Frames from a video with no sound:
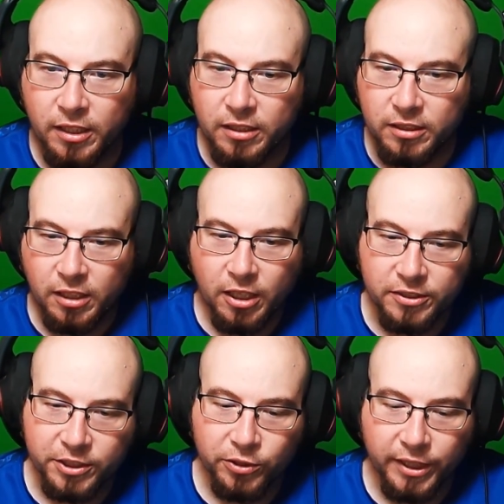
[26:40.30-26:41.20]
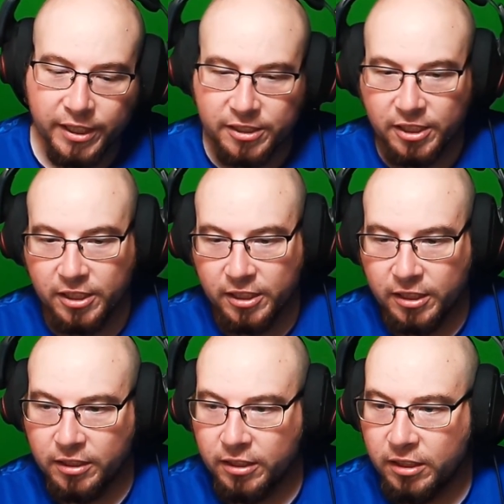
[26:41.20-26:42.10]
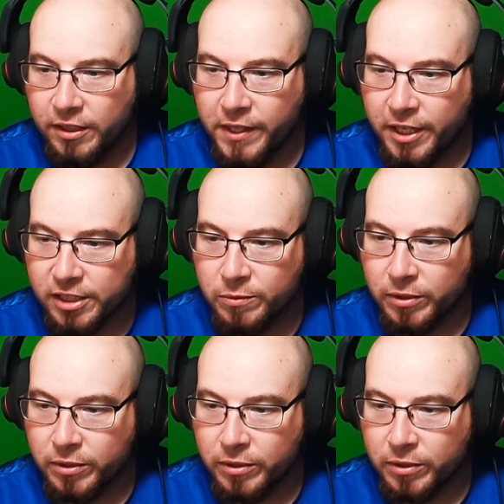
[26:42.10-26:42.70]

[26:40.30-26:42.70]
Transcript: I'll see you guys in the next one.